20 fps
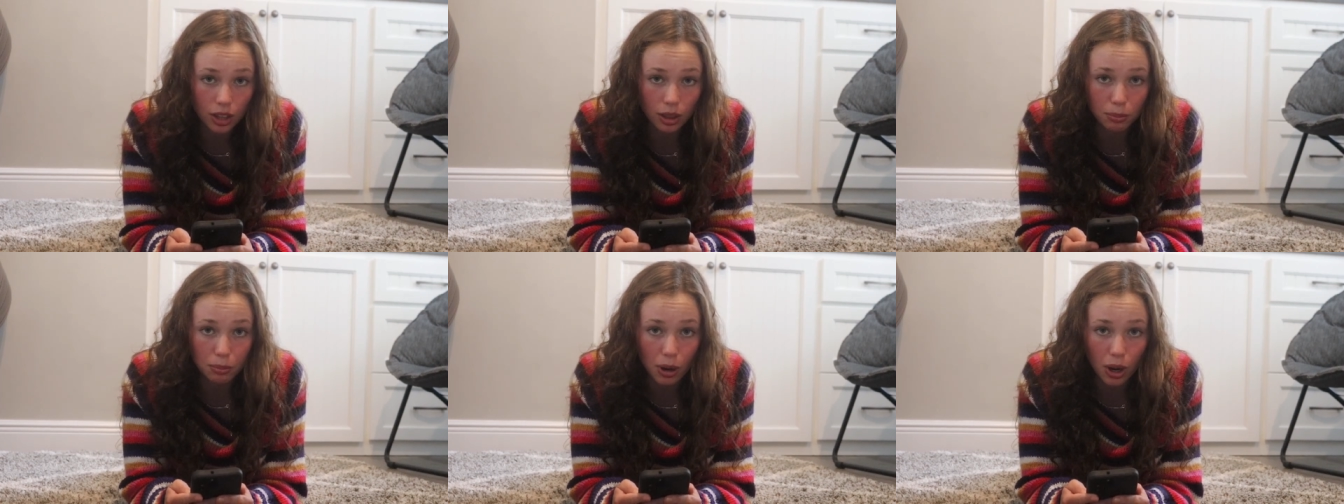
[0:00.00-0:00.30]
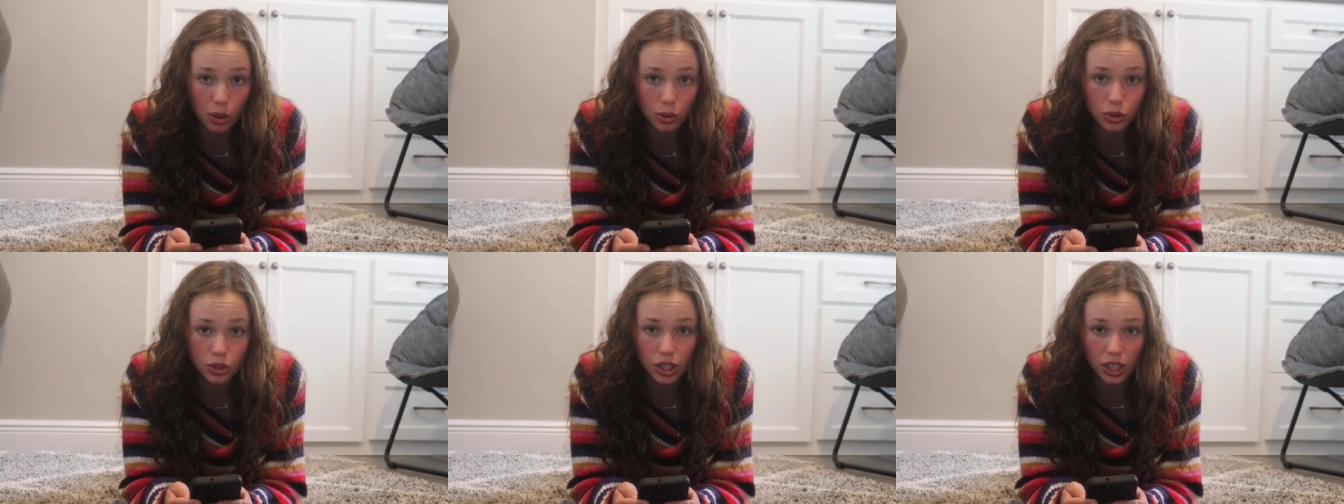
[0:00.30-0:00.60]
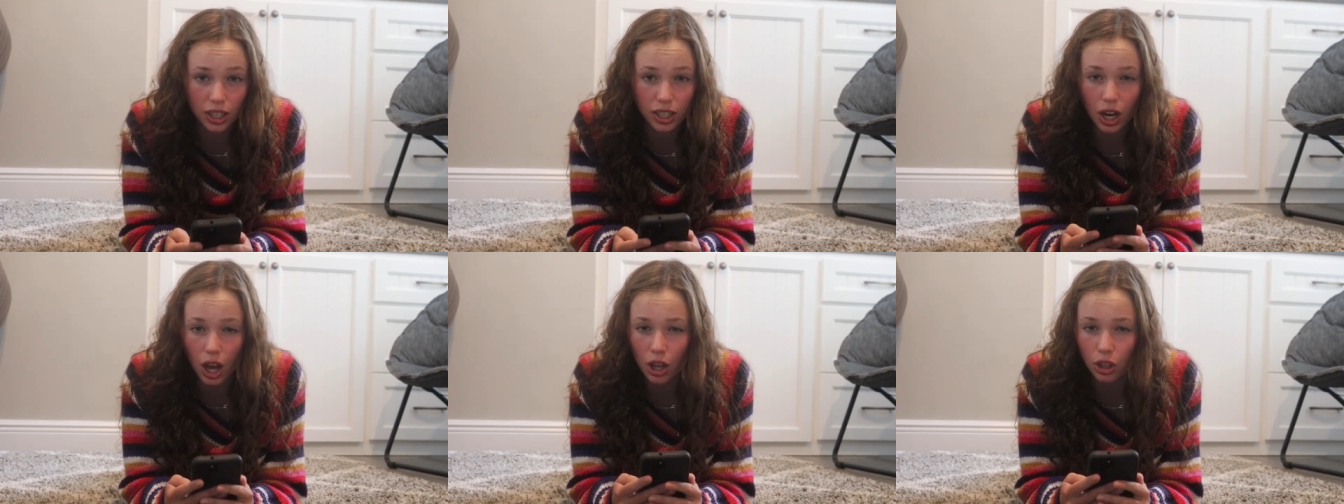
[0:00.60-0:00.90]
of the post
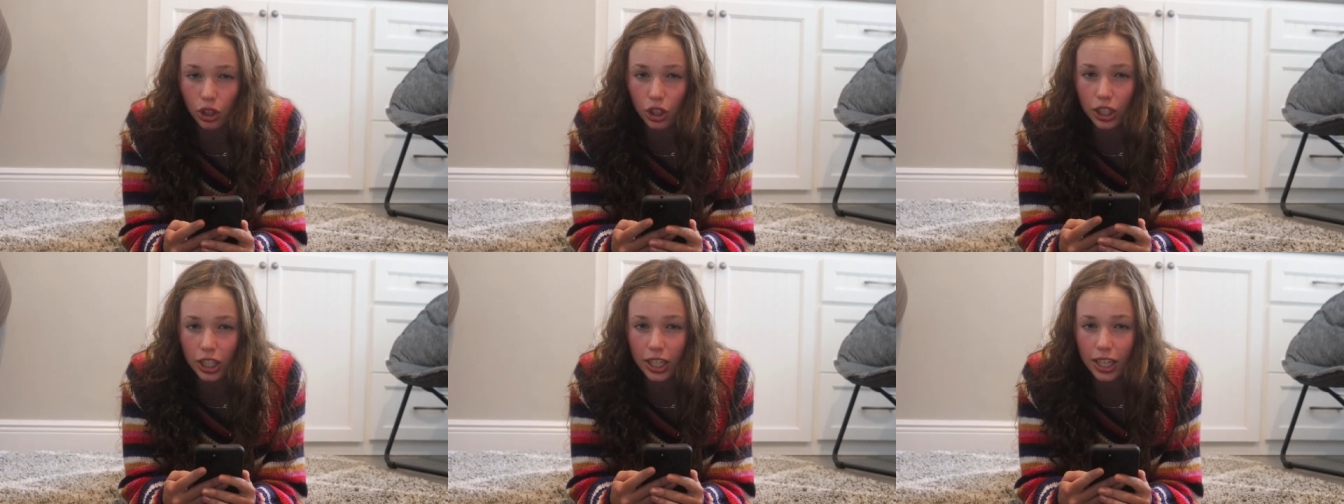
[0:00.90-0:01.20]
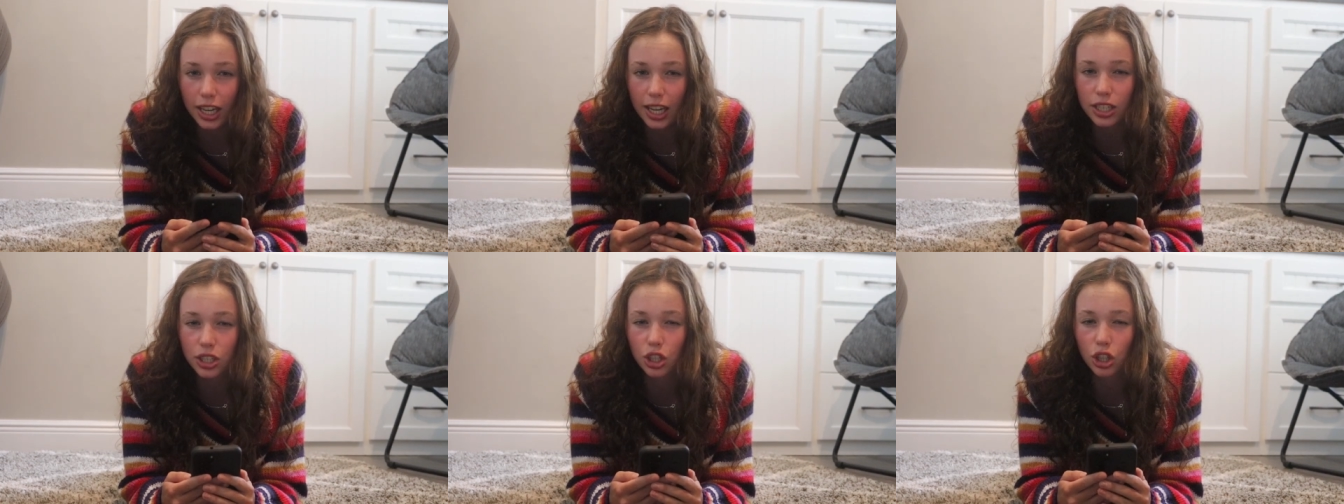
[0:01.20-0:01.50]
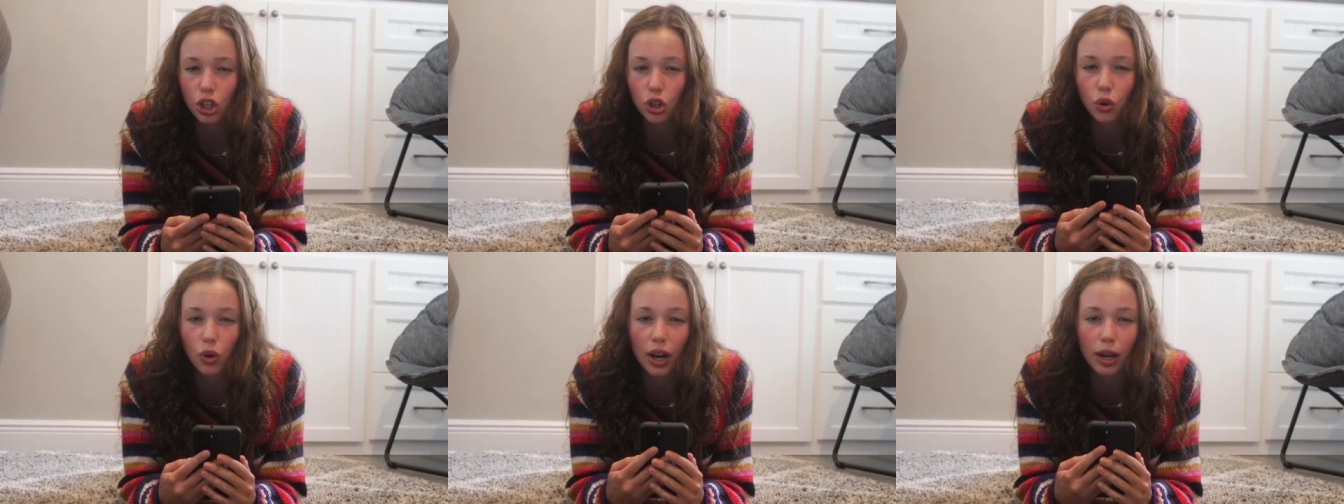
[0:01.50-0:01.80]
and not looking
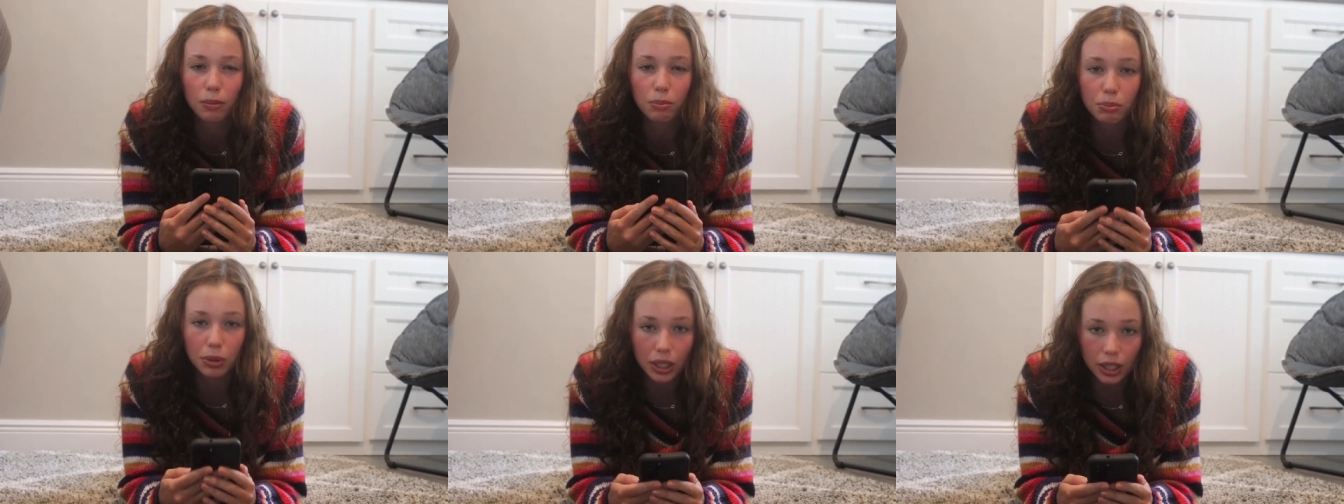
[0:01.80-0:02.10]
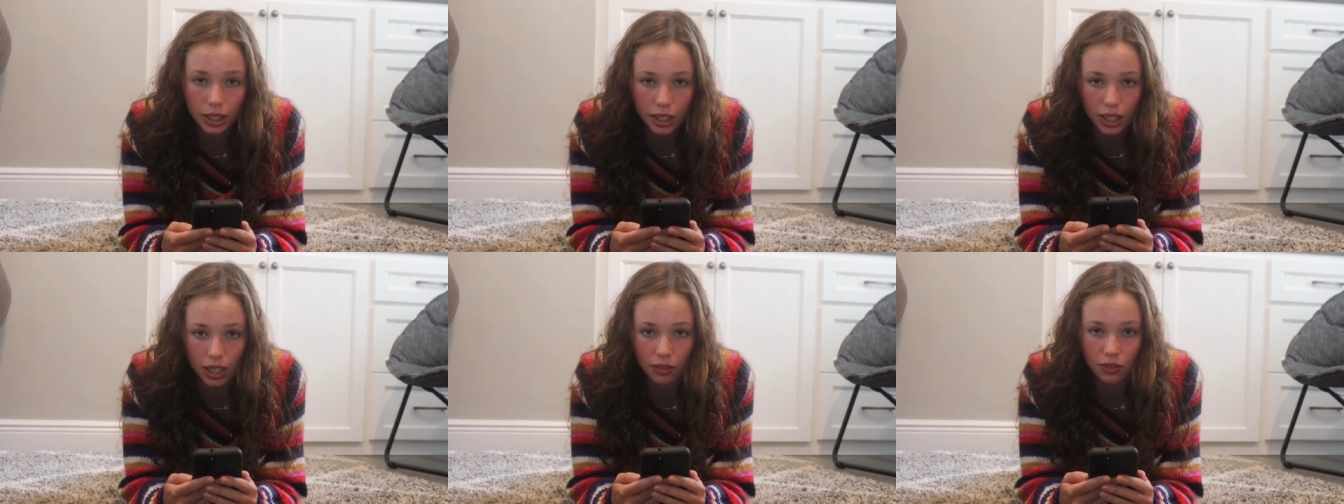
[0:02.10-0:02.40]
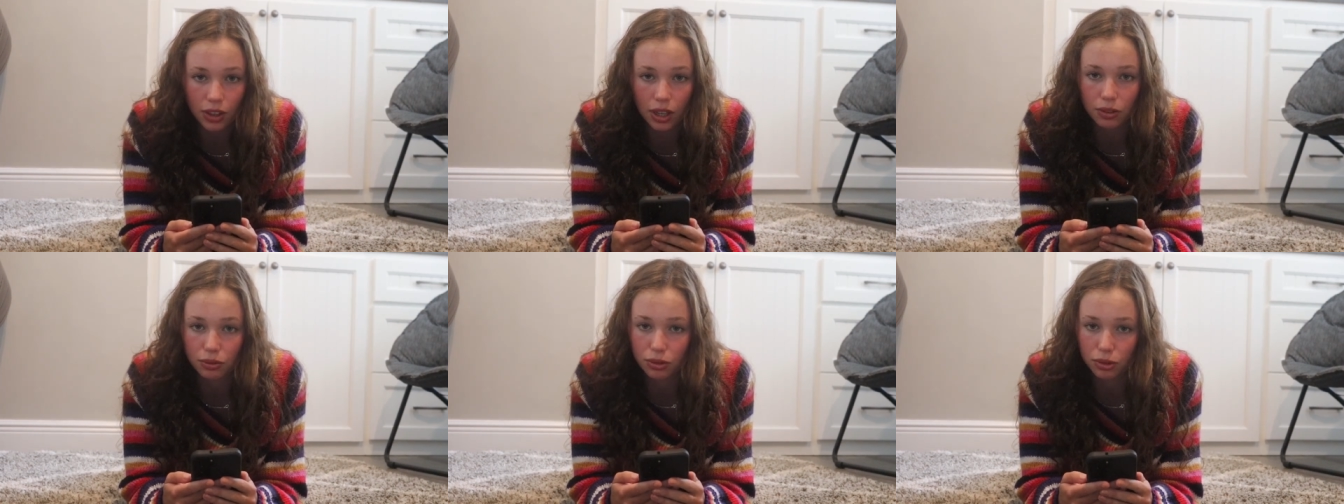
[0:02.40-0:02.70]
into the credibility
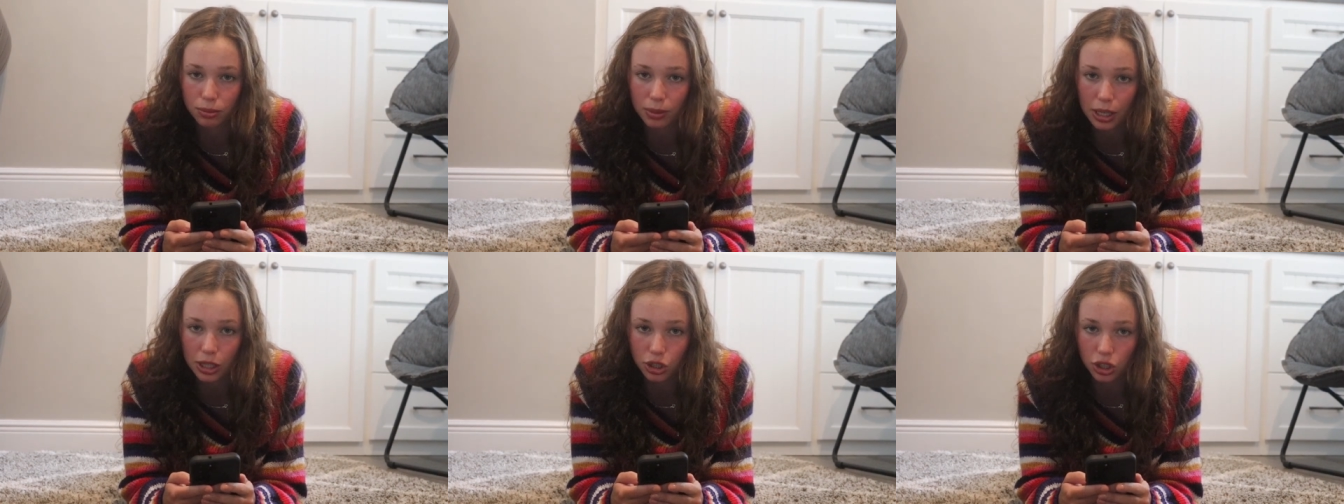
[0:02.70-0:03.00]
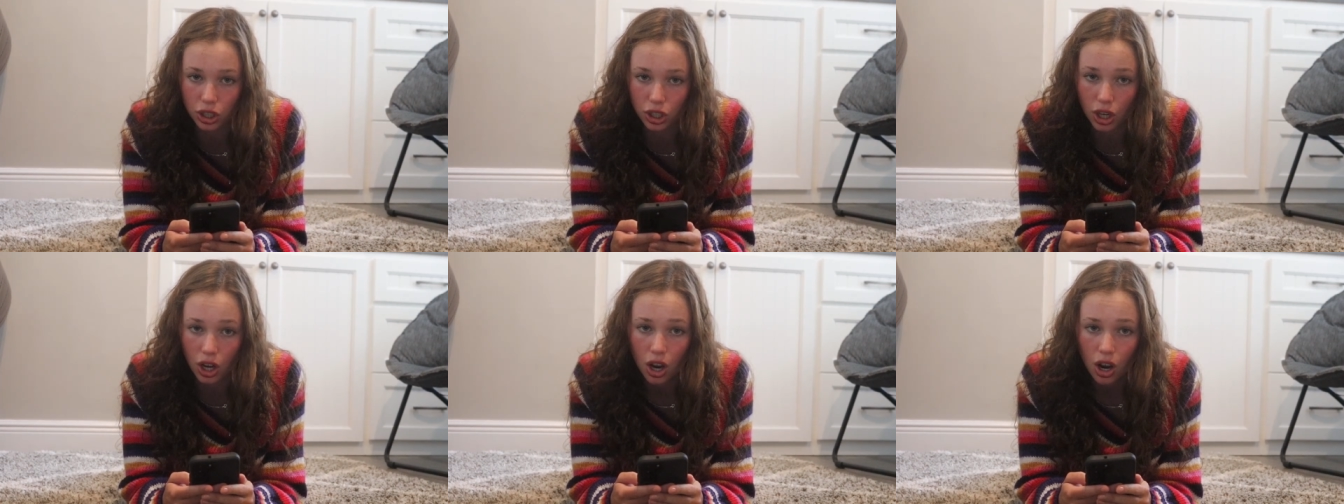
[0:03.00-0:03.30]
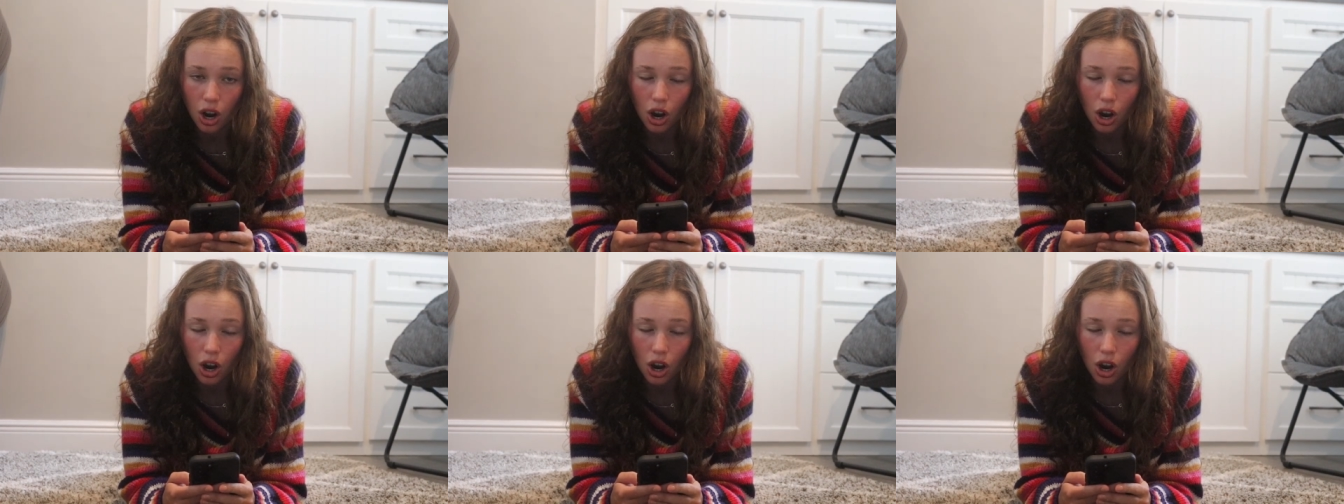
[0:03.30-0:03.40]
of the information